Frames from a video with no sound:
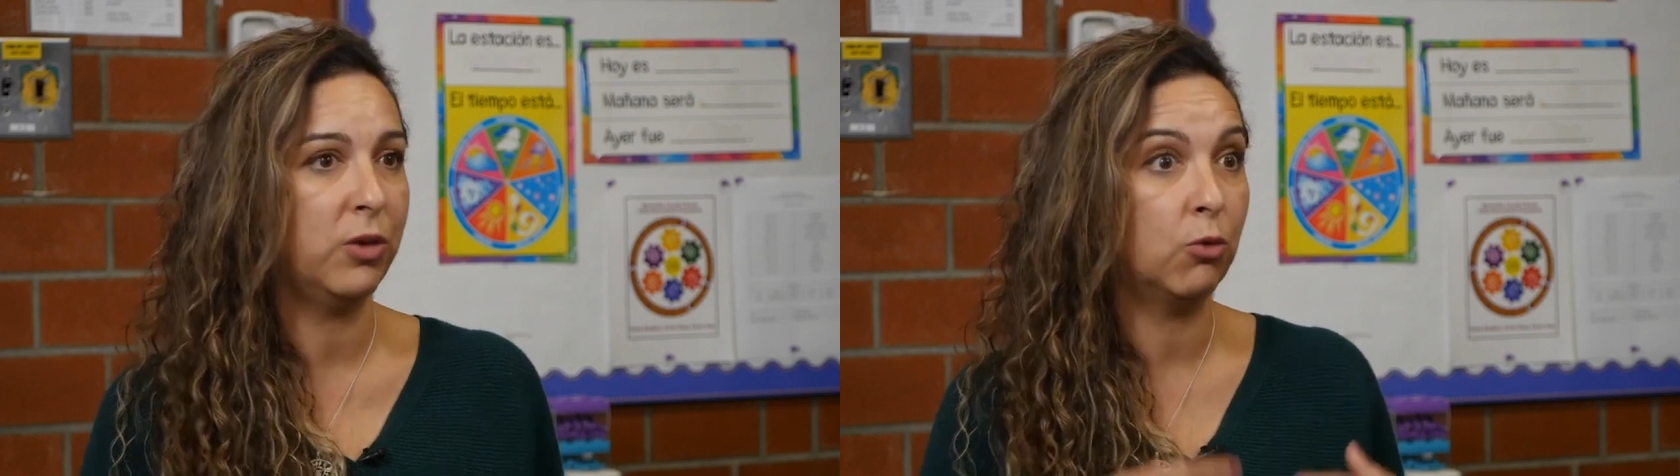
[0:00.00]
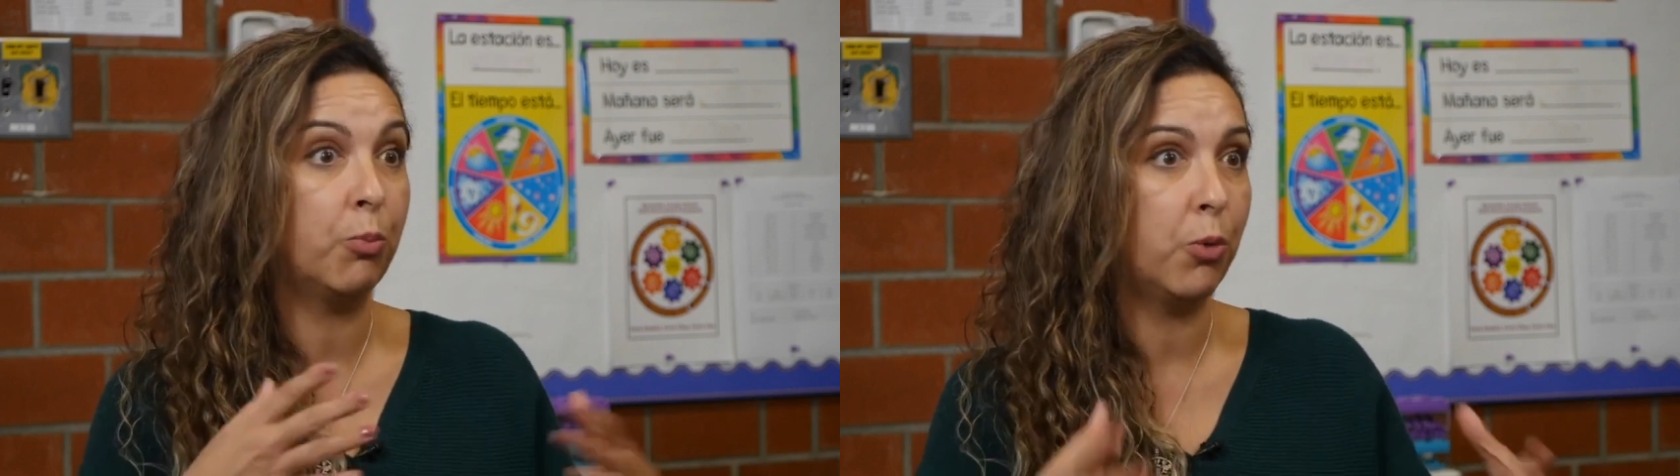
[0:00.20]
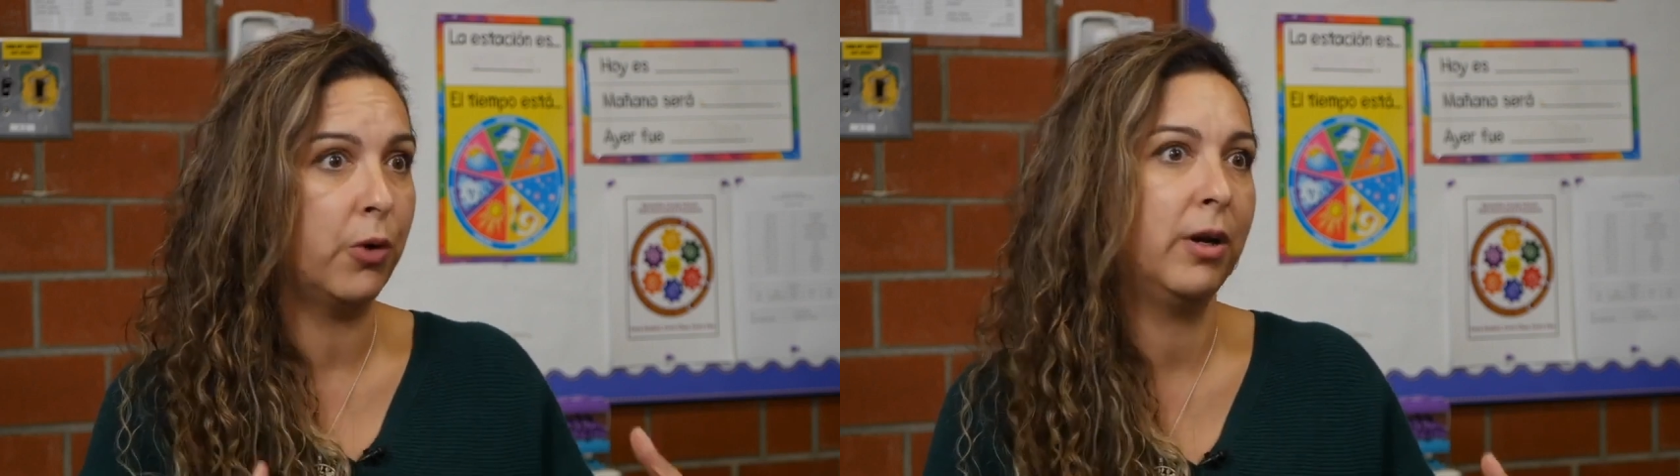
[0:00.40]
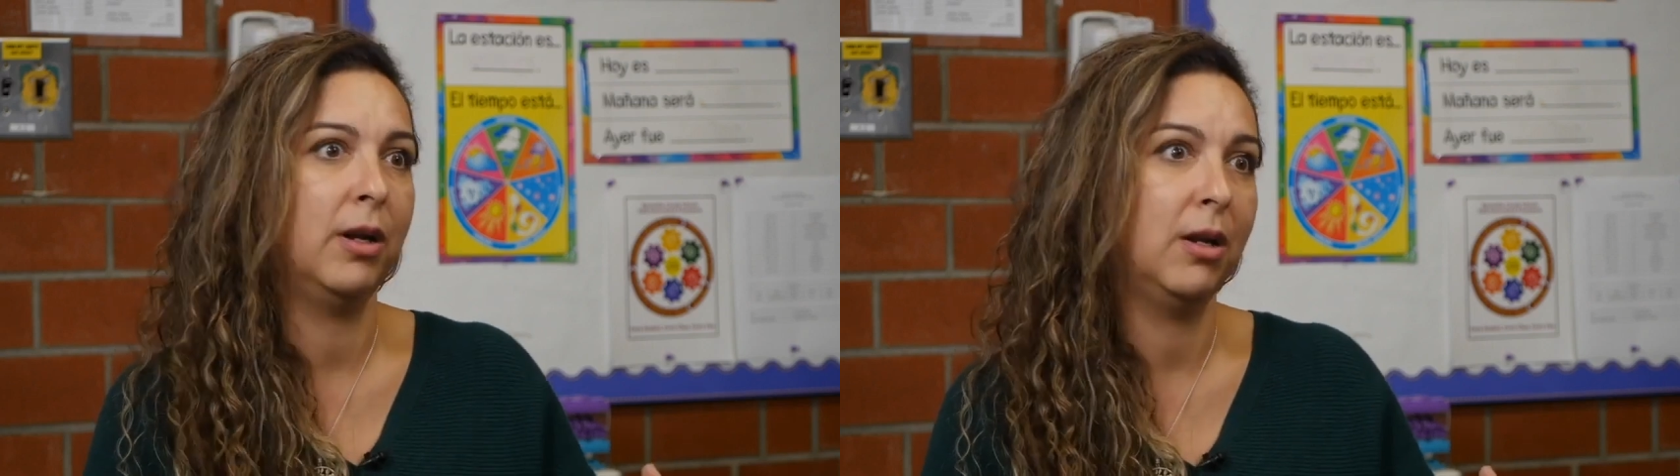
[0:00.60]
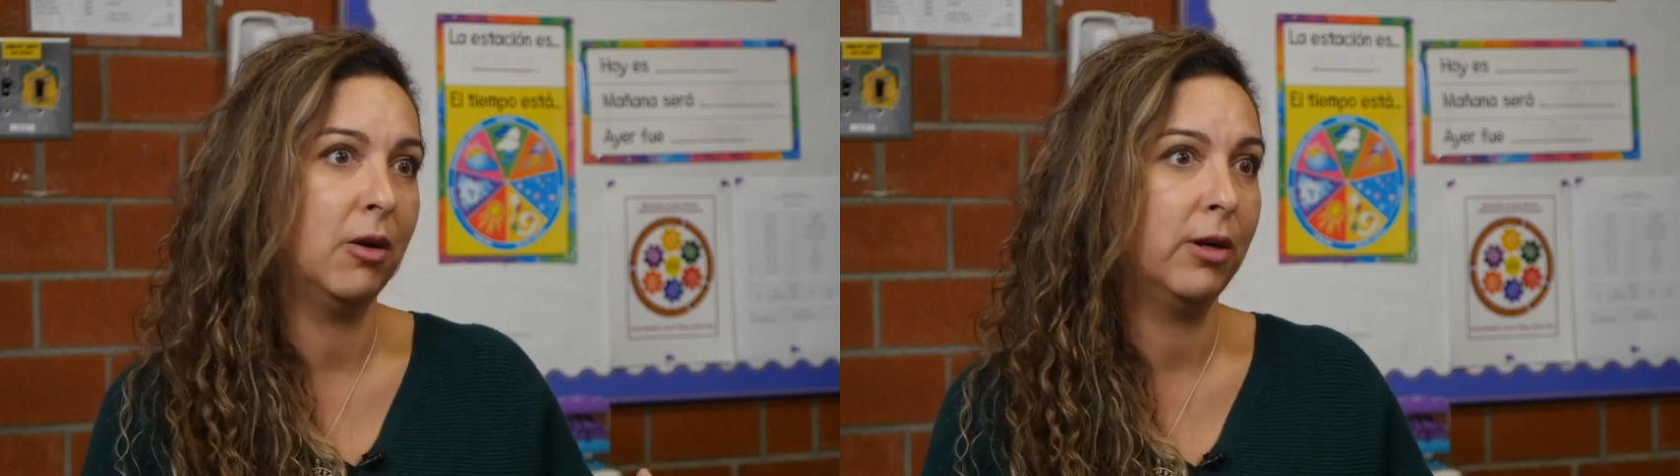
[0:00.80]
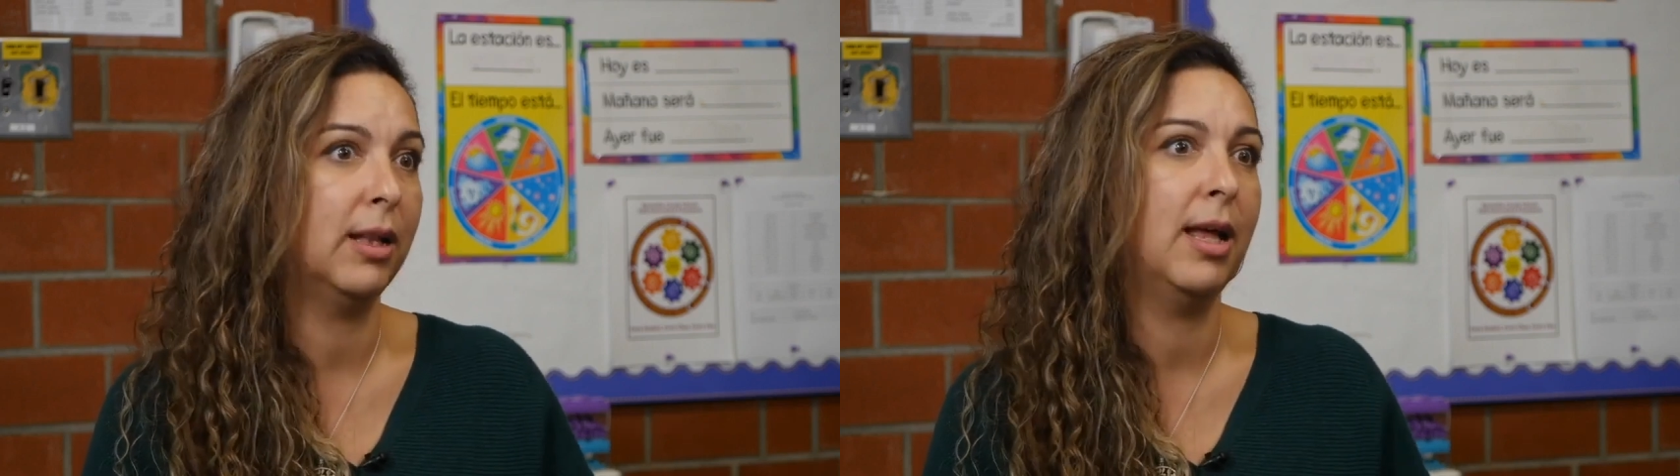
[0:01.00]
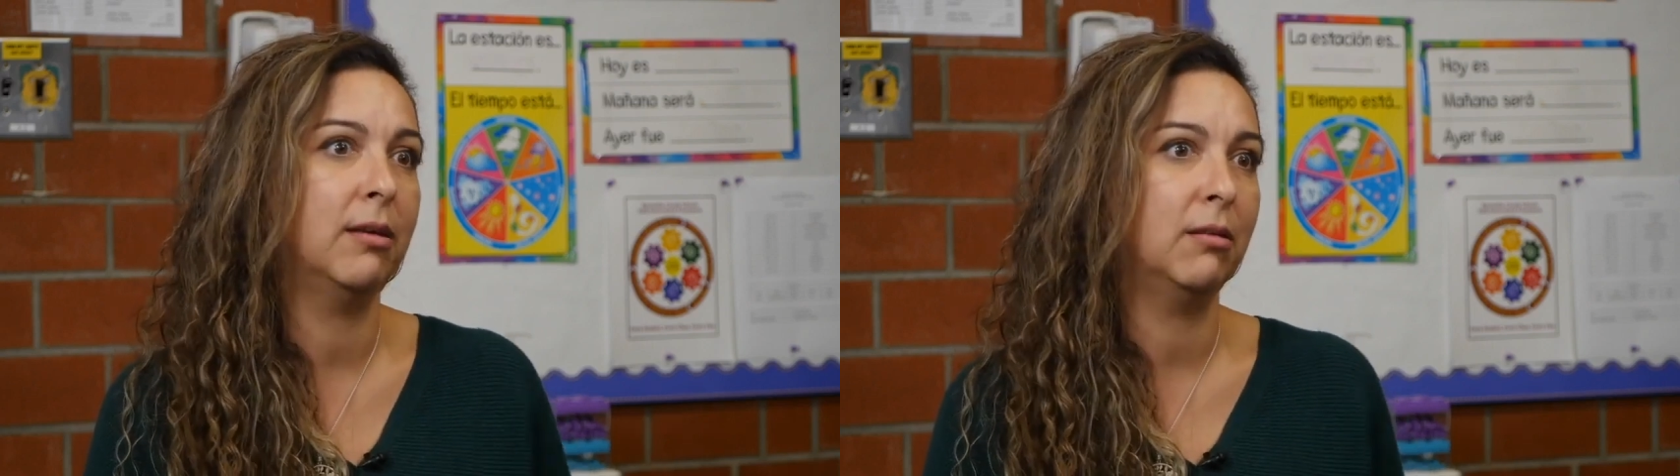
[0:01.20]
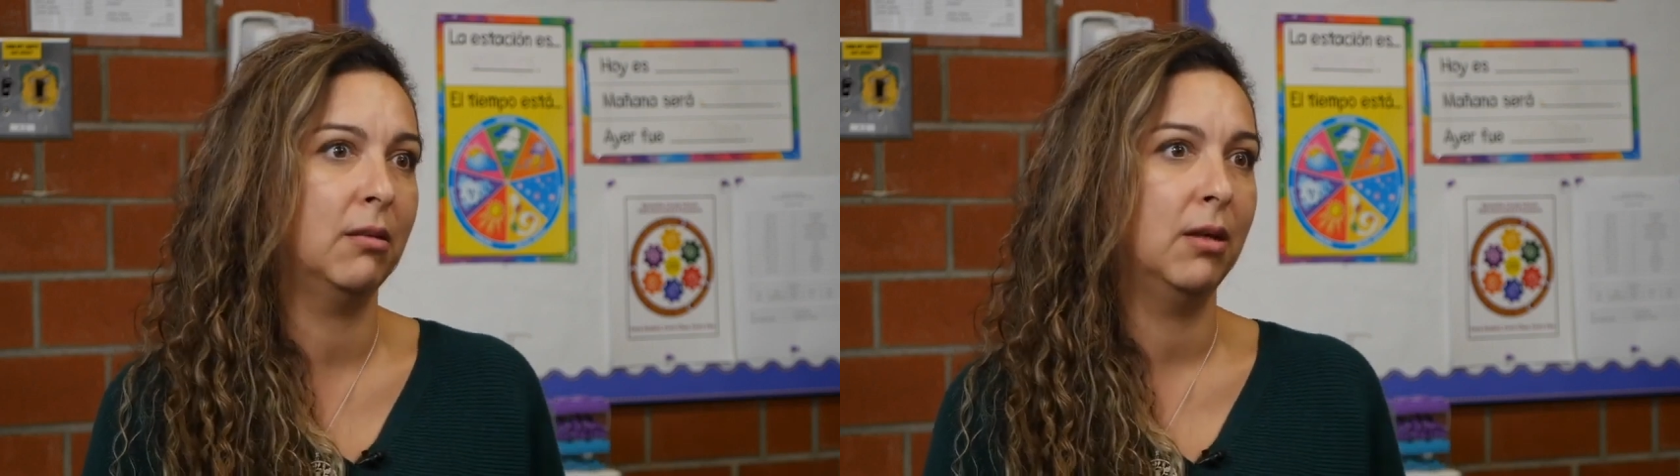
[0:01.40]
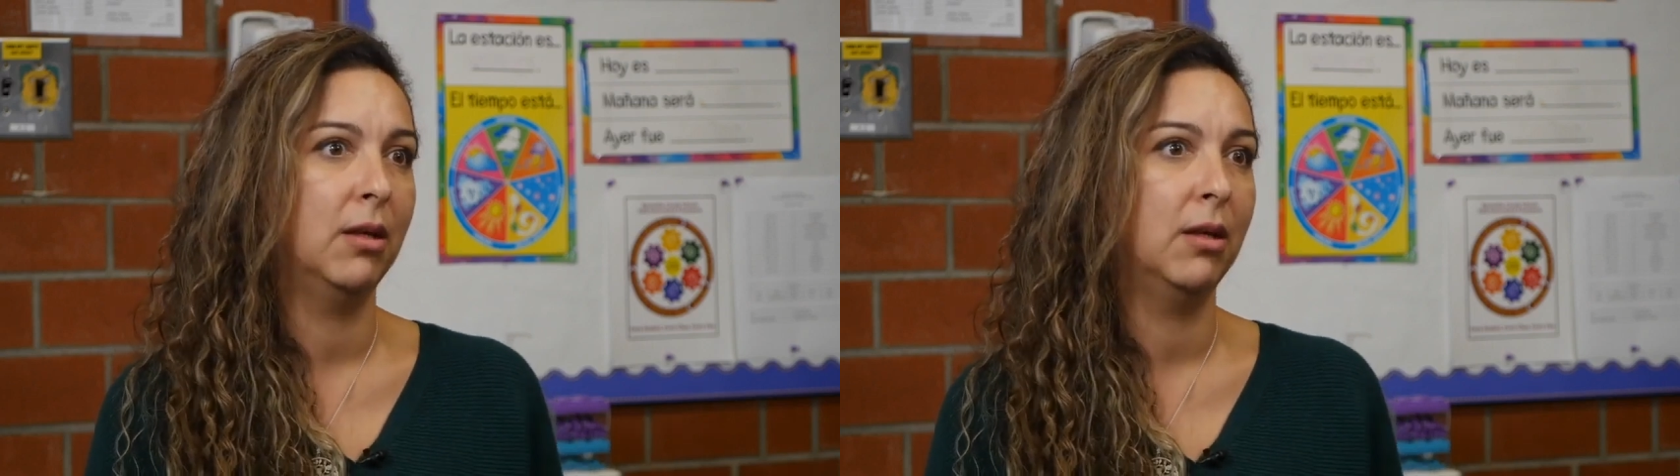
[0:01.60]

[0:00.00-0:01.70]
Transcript: support in our class,